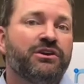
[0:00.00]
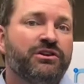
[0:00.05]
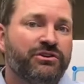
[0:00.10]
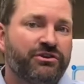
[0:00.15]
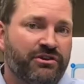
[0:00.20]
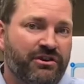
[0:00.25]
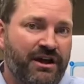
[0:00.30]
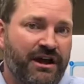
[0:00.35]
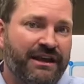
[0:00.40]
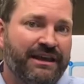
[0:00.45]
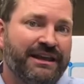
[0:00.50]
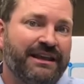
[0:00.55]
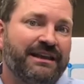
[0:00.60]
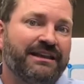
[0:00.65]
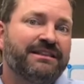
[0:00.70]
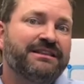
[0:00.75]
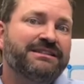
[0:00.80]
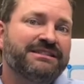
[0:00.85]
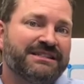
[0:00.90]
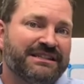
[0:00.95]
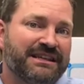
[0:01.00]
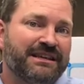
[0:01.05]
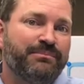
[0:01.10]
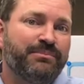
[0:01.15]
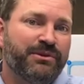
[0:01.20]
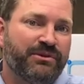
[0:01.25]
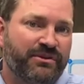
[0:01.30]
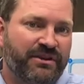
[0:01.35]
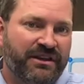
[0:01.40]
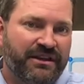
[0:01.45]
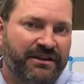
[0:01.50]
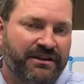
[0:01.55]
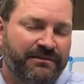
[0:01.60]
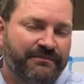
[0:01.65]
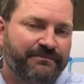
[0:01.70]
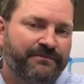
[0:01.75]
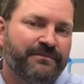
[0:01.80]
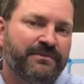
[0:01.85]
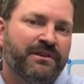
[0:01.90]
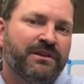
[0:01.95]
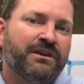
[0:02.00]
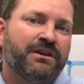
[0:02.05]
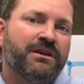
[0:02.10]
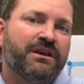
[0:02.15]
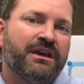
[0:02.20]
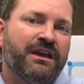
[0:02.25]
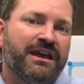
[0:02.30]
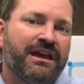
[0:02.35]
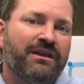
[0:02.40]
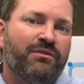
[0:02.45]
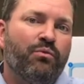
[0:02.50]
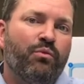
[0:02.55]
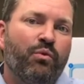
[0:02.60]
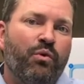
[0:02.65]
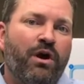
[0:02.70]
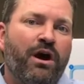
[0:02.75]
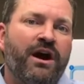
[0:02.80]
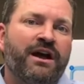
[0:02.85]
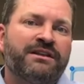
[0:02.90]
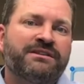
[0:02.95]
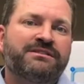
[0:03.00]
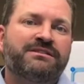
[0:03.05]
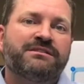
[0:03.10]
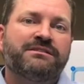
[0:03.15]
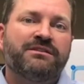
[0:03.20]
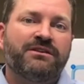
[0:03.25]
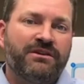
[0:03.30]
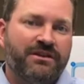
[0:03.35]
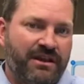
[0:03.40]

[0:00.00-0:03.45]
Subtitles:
you're not getting the sleep you need. It wants to